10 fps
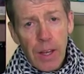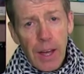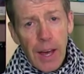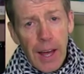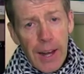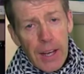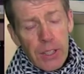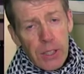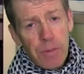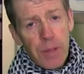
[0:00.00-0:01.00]
And ask
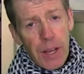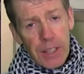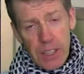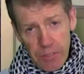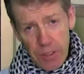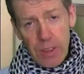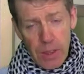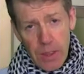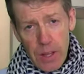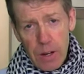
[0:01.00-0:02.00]
them that given
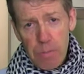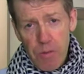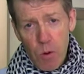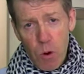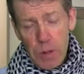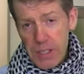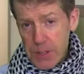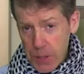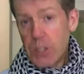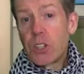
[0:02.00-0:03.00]
their performance
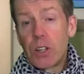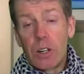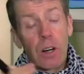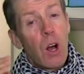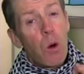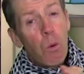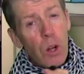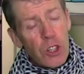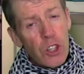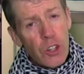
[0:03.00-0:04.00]
this year,
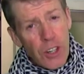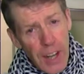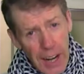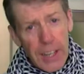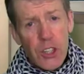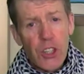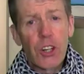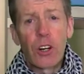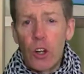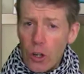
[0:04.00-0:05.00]
what should next year
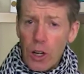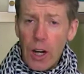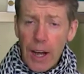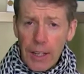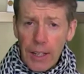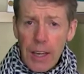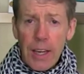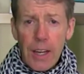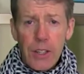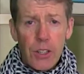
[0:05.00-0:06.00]
look like
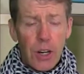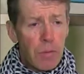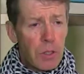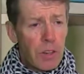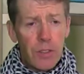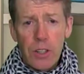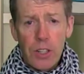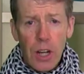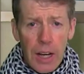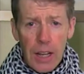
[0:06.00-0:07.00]
in terms of their
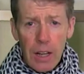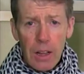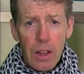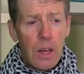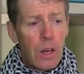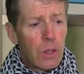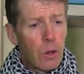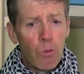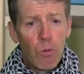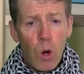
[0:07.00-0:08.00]
title, their
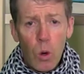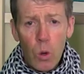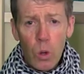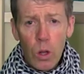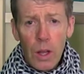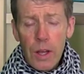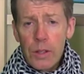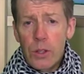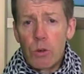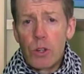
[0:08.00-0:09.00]
role,
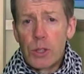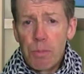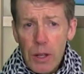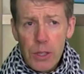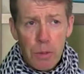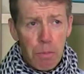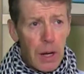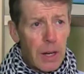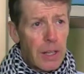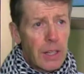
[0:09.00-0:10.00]
their
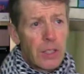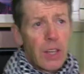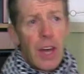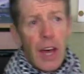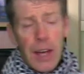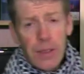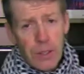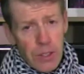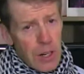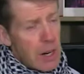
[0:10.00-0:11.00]
responsibilities, and their
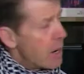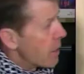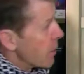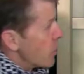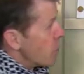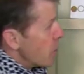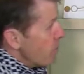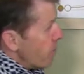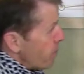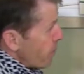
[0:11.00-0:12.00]
targets?
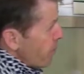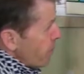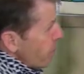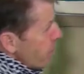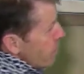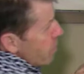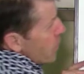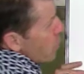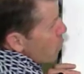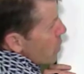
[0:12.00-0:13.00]

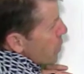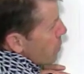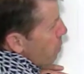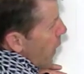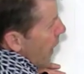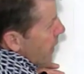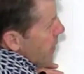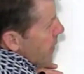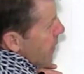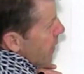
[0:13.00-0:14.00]
Respect.